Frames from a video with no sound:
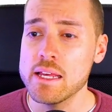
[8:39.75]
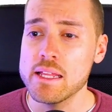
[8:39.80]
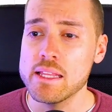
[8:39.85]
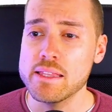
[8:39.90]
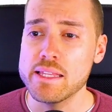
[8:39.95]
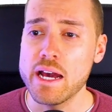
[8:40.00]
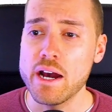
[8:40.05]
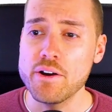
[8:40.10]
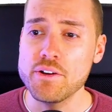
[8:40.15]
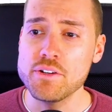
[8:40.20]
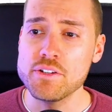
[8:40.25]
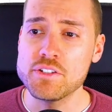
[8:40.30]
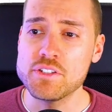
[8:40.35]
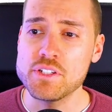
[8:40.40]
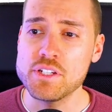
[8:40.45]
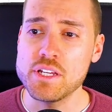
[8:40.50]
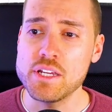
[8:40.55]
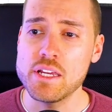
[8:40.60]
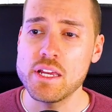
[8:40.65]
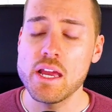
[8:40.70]
Now you
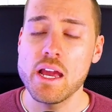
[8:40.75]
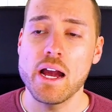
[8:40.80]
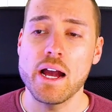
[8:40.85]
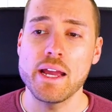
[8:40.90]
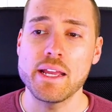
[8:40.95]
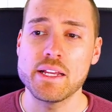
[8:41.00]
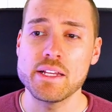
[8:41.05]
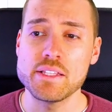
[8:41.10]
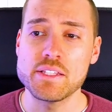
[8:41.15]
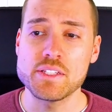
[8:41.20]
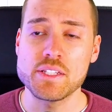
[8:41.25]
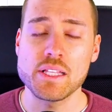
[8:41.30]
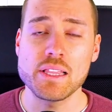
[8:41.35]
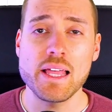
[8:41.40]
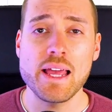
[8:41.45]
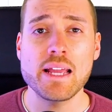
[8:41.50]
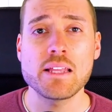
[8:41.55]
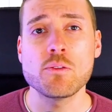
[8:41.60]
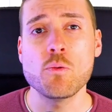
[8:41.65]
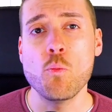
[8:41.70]
see I can
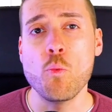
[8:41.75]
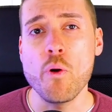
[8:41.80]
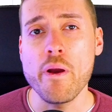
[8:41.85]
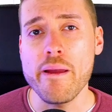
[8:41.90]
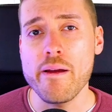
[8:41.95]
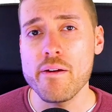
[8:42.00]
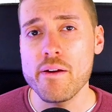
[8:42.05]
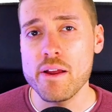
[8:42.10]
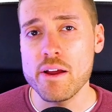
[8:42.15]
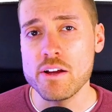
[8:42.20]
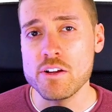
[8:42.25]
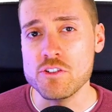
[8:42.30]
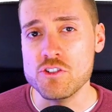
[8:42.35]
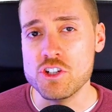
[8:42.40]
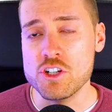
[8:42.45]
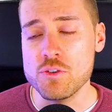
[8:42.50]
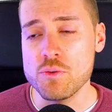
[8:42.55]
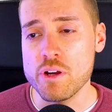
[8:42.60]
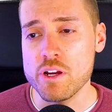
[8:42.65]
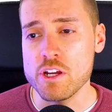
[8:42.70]
select where a
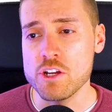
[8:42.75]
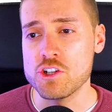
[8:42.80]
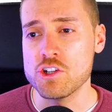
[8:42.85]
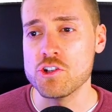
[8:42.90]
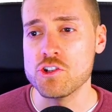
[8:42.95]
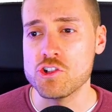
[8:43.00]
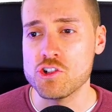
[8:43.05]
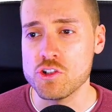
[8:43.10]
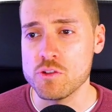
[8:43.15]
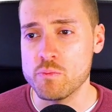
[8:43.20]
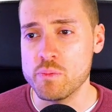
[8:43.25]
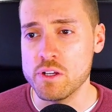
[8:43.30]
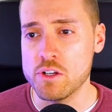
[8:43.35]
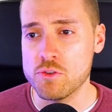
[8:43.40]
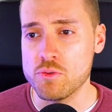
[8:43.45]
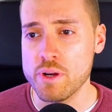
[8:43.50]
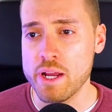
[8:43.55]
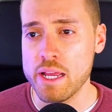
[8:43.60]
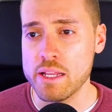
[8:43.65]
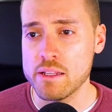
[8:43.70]
Jira issue should be
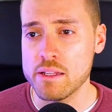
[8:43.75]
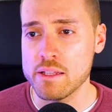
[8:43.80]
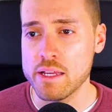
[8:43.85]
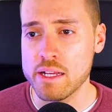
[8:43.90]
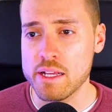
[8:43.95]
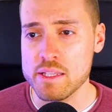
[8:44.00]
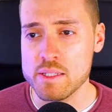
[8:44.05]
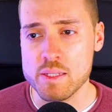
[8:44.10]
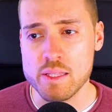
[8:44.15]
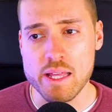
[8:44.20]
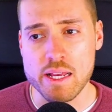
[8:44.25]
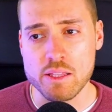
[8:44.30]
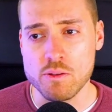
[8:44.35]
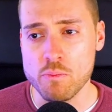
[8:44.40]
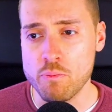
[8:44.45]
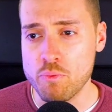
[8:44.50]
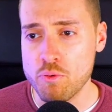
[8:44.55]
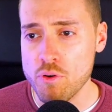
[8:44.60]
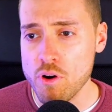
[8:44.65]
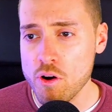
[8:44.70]
created. I can select the
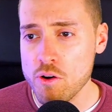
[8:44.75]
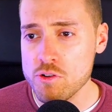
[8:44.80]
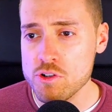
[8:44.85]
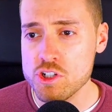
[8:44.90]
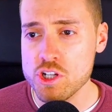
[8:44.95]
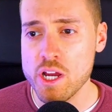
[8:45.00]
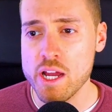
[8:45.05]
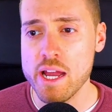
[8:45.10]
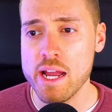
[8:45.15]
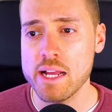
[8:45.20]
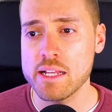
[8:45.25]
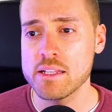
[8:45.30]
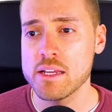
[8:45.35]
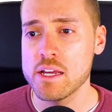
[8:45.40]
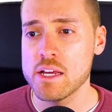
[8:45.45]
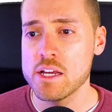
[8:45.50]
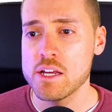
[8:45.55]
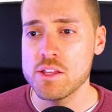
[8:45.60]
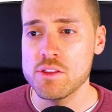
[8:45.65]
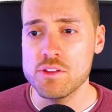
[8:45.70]
project,
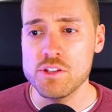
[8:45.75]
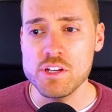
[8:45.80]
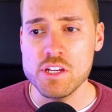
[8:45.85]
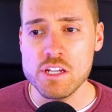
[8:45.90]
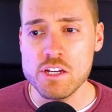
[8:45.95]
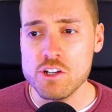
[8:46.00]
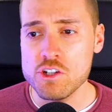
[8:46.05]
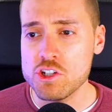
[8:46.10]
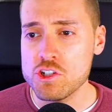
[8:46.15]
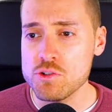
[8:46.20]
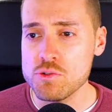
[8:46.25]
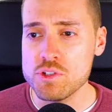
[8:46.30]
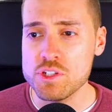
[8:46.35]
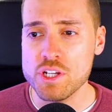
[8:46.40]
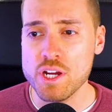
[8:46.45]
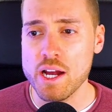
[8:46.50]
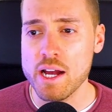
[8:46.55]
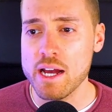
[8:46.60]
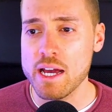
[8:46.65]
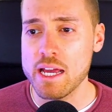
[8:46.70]
the issue
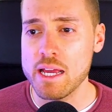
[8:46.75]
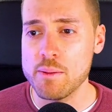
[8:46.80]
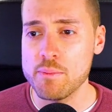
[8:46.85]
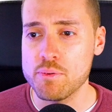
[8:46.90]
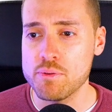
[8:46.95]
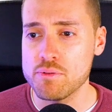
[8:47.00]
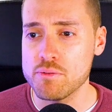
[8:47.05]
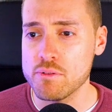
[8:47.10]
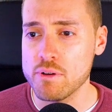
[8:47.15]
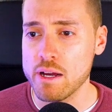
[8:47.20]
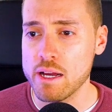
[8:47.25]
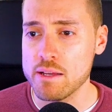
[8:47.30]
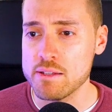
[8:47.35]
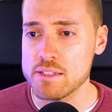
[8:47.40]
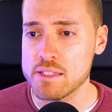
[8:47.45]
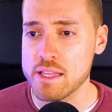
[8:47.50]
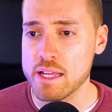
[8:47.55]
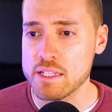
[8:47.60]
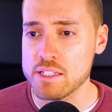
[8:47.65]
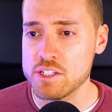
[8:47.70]
type, I
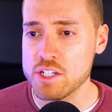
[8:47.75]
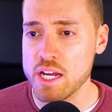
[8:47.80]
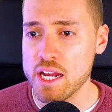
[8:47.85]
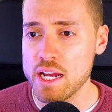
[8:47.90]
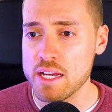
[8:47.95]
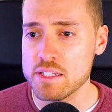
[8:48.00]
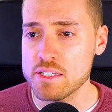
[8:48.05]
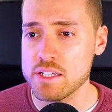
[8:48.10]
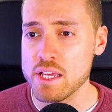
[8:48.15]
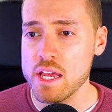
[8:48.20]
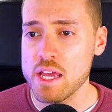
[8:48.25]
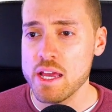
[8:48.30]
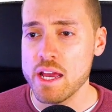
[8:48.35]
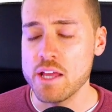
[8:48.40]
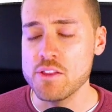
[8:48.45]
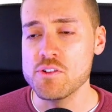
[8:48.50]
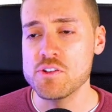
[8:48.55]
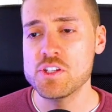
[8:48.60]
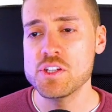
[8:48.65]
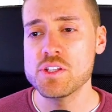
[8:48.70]
select task, and
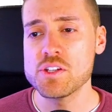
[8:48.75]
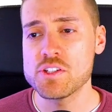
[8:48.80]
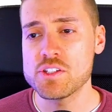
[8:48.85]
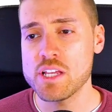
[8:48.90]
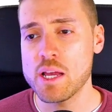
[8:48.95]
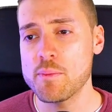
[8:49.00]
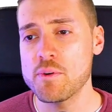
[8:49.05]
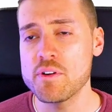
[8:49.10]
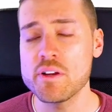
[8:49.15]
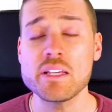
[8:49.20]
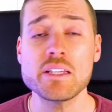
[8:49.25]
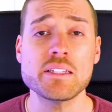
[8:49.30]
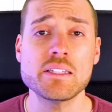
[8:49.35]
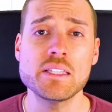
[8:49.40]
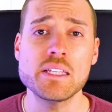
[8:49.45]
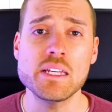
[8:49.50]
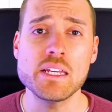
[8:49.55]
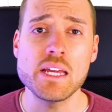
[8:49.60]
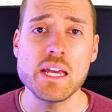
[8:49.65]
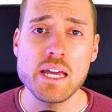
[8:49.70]
you see the summary is
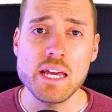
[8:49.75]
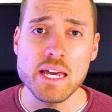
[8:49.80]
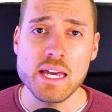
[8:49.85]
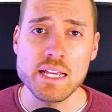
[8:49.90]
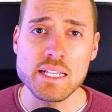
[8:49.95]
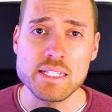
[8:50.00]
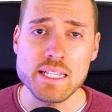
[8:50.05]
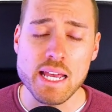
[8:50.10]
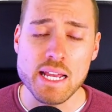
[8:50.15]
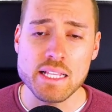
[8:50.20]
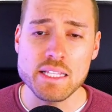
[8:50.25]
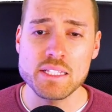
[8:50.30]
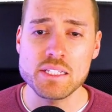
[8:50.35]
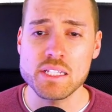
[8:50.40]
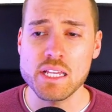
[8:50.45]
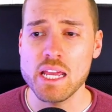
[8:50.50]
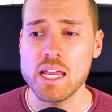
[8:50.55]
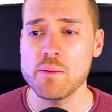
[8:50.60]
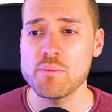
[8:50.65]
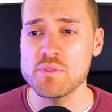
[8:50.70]
the exact
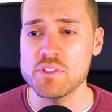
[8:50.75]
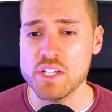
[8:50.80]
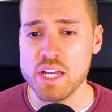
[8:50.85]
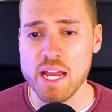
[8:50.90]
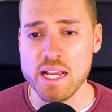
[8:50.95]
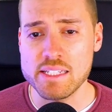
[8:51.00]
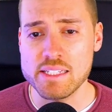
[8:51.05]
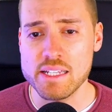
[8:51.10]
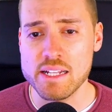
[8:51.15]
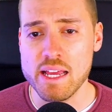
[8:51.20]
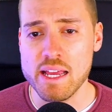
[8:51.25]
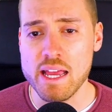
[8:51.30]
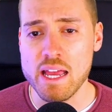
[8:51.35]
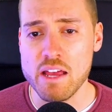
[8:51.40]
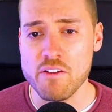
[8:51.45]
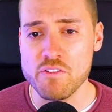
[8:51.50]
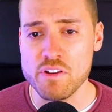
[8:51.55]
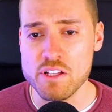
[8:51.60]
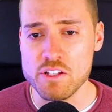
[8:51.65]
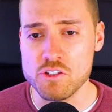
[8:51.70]
same text that I
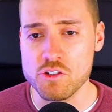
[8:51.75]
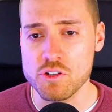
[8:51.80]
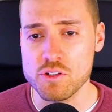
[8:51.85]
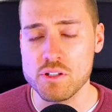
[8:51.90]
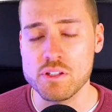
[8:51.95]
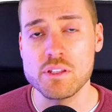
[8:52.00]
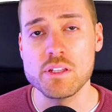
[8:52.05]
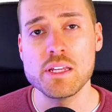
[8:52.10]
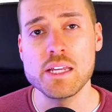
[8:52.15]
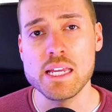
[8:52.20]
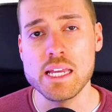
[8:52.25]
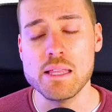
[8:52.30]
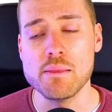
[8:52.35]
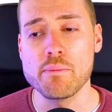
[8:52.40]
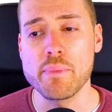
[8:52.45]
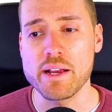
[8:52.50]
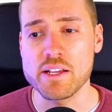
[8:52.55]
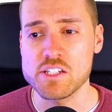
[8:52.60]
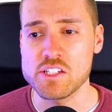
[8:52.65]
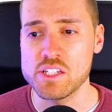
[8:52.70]
have inserted in
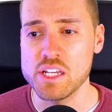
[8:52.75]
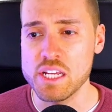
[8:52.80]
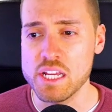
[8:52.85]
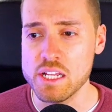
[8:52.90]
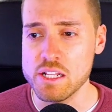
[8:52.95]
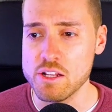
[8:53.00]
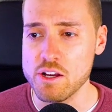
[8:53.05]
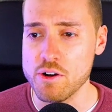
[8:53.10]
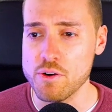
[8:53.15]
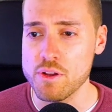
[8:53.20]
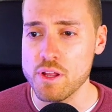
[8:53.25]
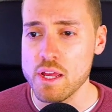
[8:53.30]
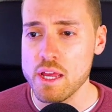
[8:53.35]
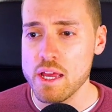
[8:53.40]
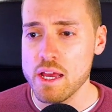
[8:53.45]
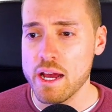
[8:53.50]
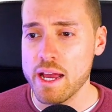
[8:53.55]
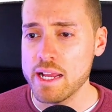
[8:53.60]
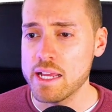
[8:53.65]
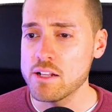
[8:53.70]
my sticky note.
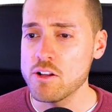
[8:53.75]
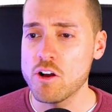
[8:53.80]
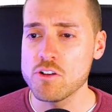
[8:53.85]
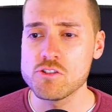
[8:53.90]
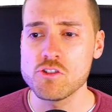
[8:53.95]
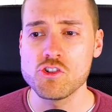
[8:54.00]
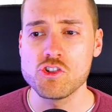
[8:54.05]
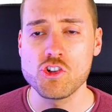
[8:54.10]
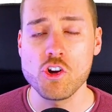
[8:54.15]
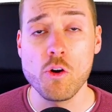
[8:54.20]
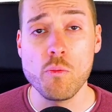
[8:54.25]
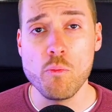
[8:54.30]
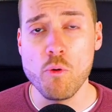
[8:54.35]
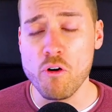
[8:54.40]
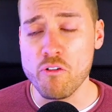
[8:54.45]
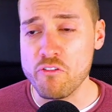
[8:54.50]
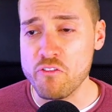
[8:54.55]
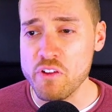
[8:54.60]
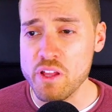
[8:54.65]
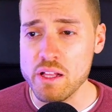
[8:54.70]
I can also show more
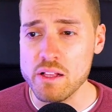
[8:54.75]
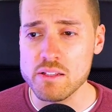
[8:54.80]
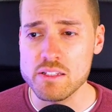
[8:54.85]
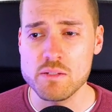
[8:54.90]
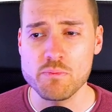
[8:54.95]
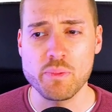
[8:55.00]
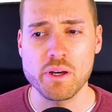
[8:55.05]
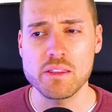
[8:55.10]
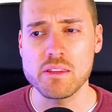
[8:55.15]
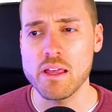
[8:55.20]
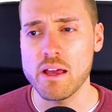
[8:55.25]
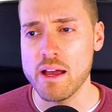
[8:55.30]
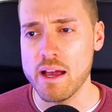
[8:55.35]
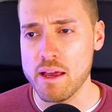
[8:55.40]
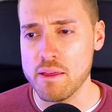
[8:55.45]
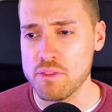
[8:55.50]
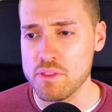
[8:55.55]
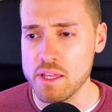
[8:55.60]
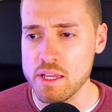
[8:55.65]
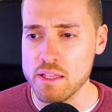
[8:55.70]
fields, but I
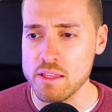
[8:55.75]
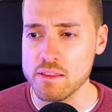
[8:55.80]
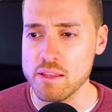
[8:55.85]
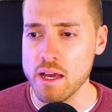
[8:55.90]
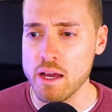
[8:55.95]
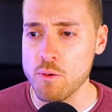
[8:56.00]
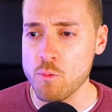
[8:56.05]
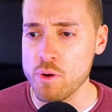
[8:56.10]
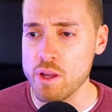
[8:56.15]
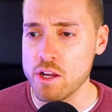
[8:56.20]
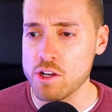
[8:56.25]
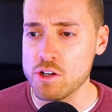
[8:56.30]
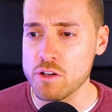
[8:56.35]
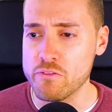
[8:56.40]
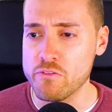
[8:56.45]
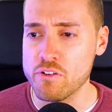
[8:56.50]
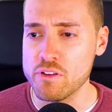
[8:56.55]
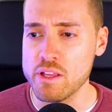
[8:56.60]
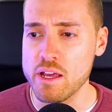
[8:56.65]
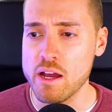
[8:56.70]
think we are good
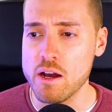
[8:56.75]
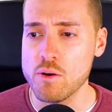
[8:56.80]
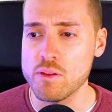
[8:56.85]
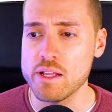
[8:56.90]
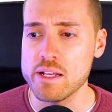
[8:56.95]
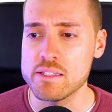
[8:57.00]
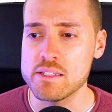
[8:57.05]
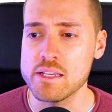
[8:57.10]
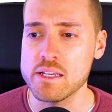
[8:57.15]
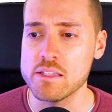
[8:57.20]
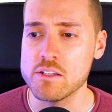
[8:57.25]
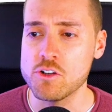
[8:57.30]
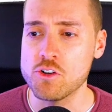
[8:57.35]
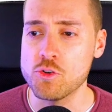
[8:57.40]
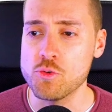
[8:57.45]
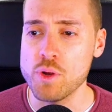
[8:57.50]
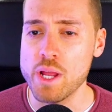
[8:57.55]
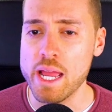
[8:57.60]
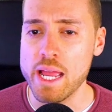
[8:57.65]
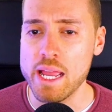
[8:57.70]
for now. Let's hit
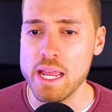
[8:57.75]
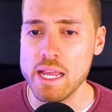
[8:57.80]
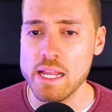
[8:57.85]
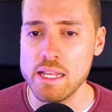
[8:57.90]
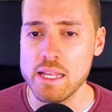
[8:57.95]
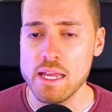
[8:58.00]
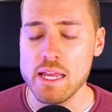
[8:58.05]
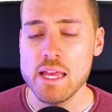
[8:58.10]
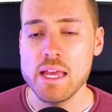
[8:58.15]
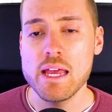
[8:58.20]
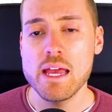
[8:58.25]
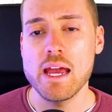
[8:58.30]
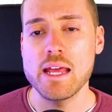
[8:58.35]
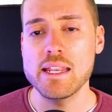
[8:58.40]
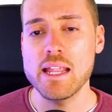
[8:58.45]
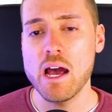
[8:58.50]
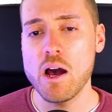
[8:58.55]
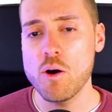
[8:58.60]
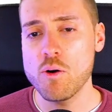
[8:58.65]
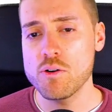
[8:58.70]
create and
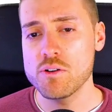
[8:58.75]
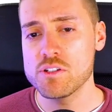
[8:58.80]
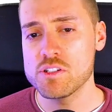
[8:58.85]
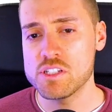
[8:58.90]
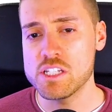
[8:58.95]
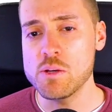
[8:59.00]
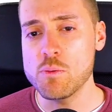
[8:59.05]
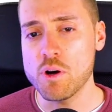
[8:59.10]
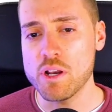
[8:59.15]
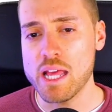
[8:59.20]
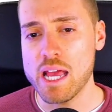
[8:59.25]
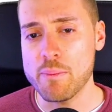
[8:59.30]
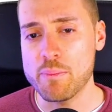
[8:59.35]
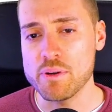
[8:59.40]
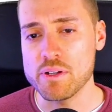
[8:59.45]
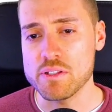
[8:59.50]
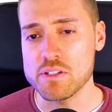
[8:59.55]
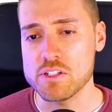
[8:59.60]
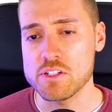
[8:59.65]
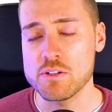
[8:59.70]
now see what
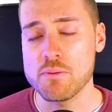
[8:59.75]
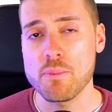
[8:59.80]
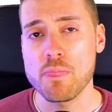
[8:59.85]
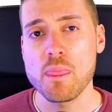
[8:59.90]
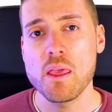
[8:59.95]
happens.